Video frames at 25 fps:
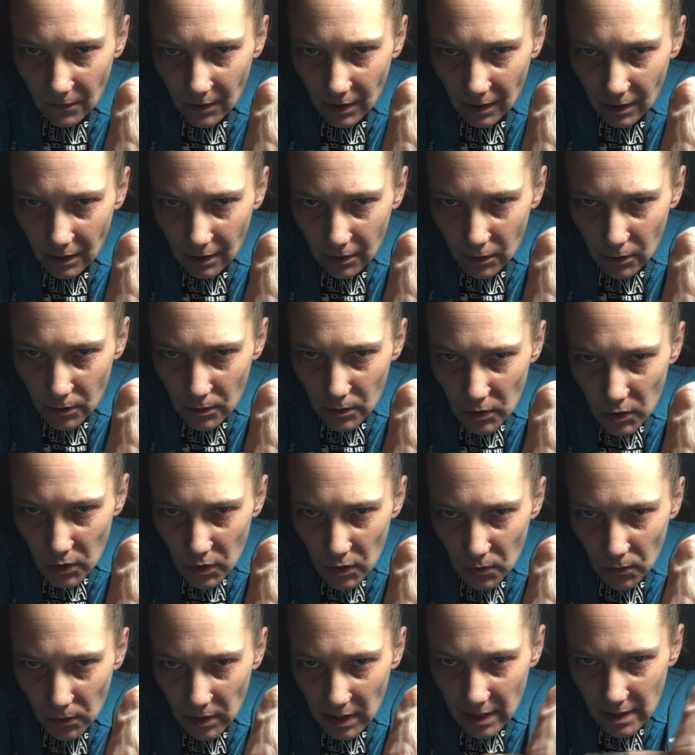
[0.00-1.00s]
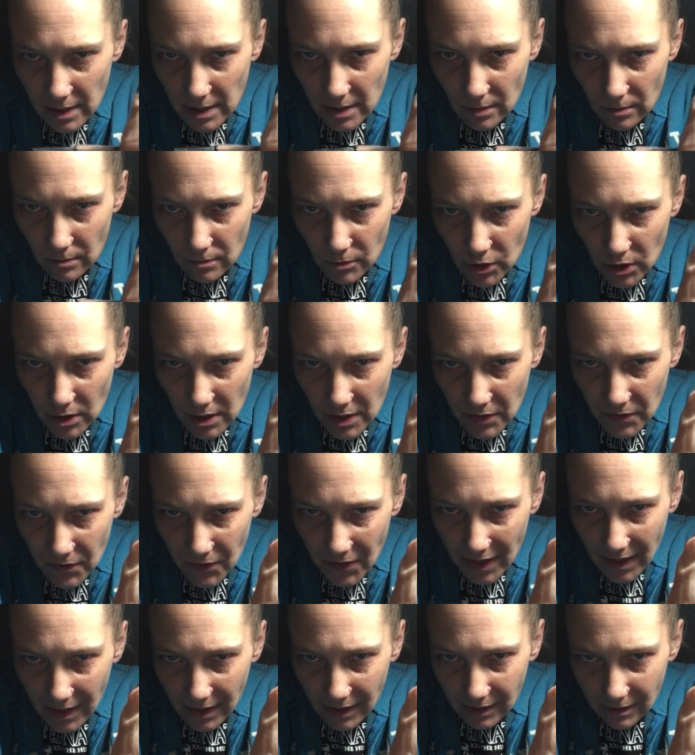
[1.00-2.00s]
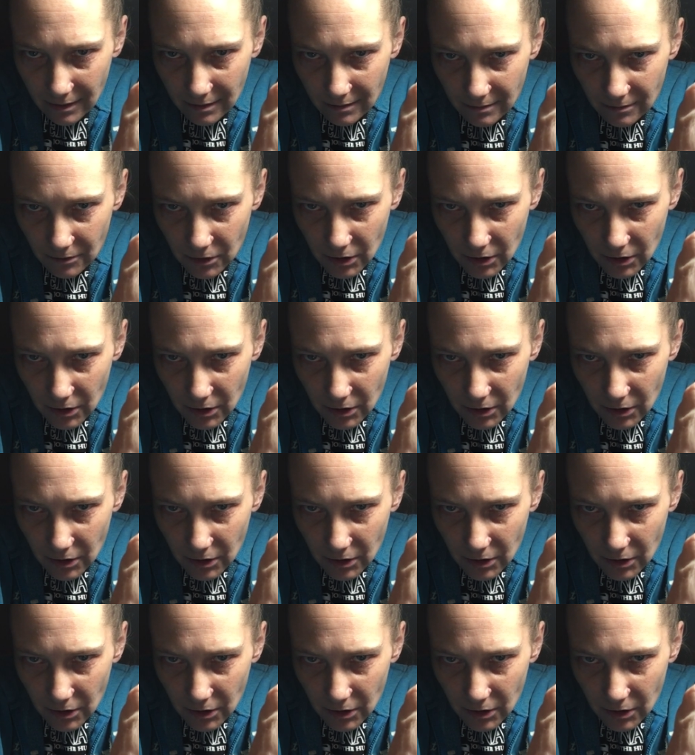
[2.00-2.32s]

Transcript: and you squeeze them just right,